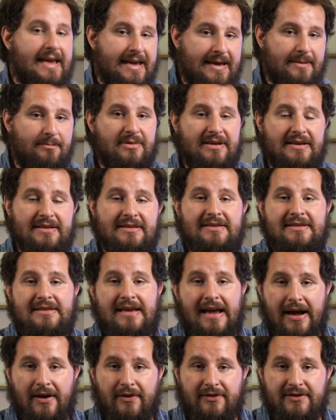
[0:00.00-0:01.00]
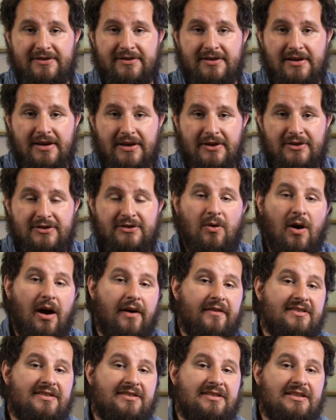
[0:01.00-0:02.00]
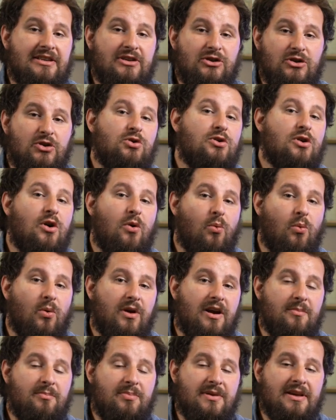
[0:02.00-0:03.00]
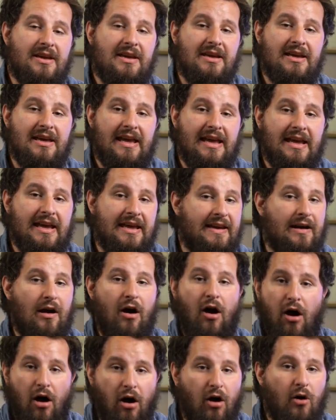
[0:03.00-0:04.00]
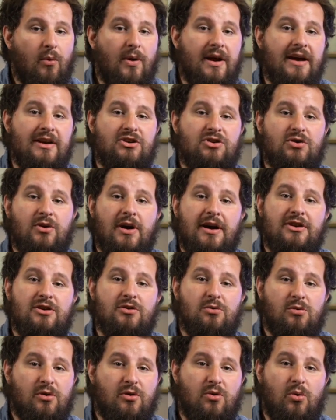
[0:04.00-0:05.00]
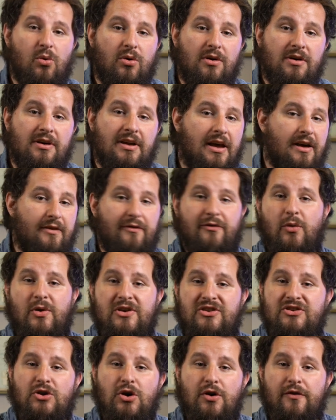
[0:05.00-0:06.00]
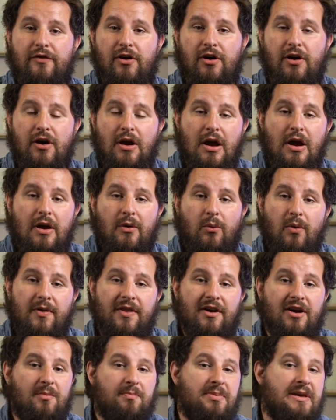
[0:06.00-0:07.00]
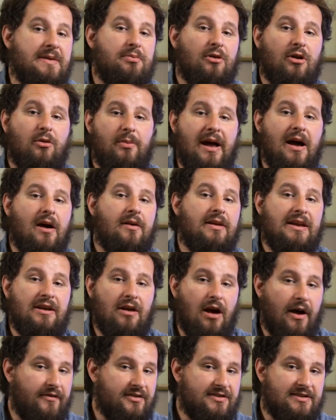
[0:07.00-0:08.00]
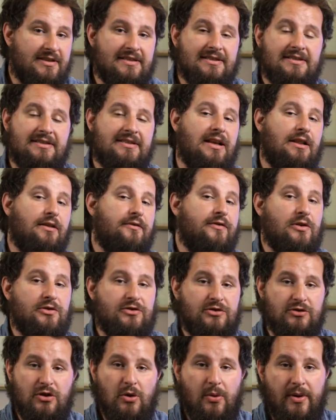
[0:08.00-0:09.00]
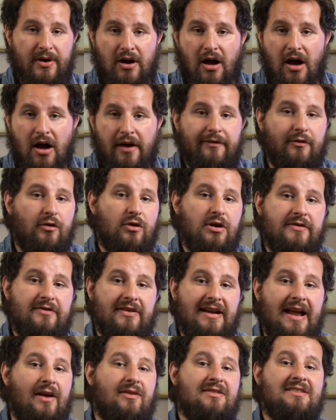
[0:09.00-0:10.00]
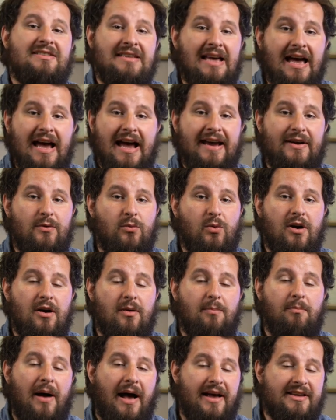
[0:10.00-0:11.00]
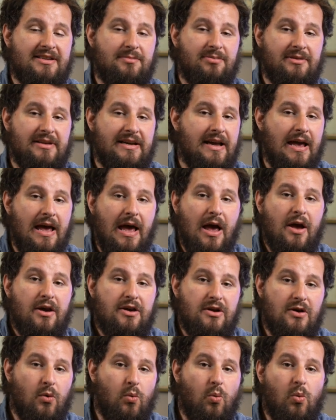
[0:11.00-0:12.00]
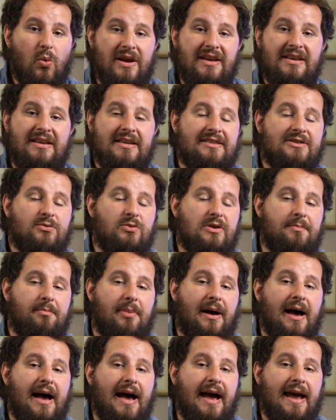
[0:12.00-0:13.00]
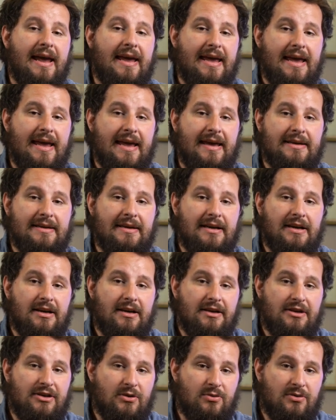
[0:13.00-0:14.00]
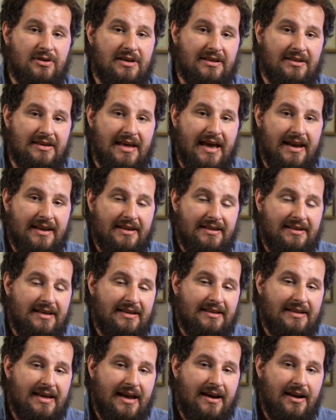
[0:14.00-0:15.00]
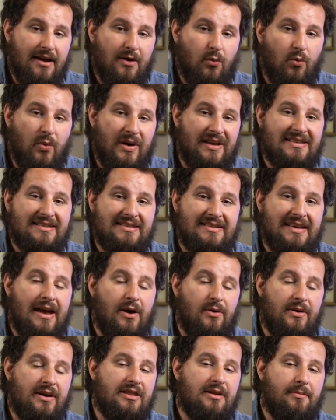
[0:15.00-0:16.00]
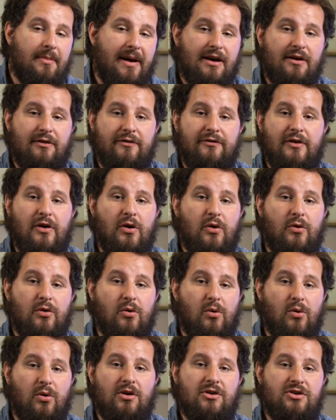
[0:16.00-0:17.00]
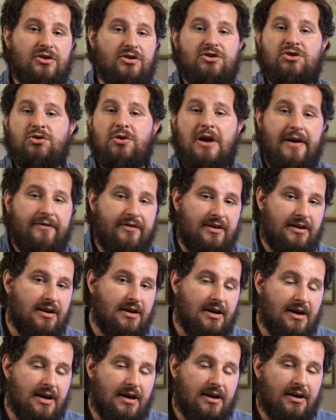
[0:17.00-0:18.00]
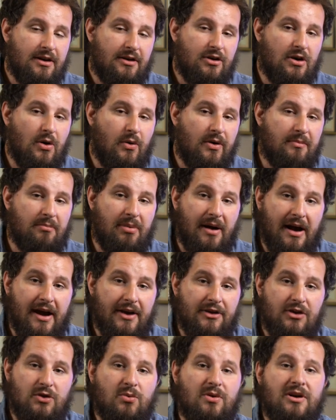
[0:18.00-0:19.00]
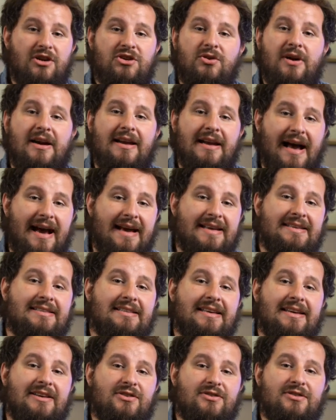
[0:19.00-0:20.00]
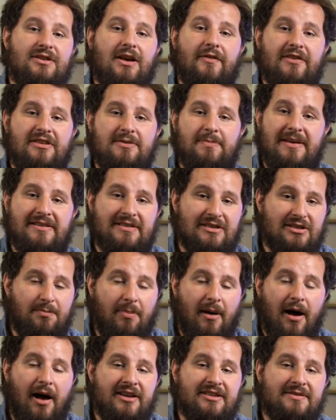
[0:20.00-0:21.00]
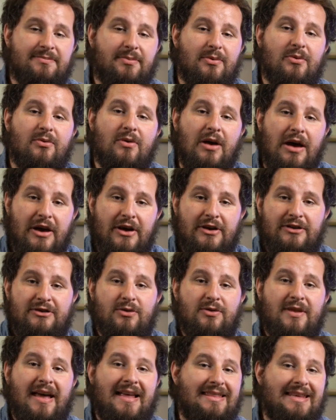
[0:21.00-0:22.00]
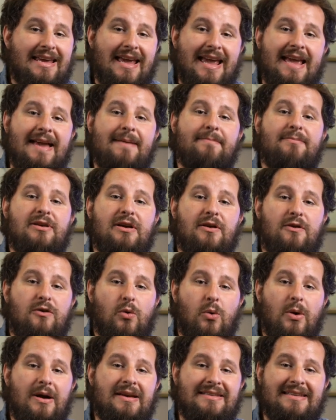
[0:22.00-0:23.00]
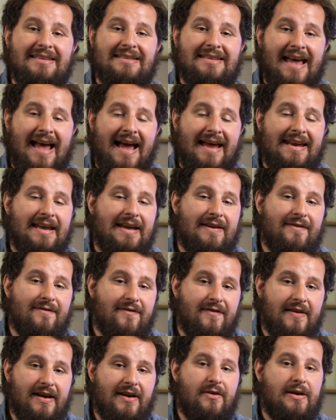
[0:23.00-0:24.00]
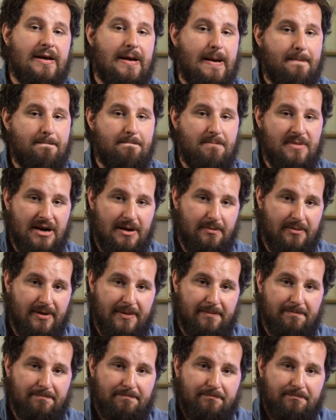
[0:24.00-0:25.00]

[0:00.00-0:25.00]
ambient sounds. So obviously you don't wanna be in a hallway trying to record a voiceover when there are people around in offices and telephones are going off or even outside where possibly you know wind can sweep by and uh, you know get that, get that uh, wind sound in the microphone or just traffic going by. You wanna try and isolate yourself as best as possible so that the ambient noise is at a very minimum.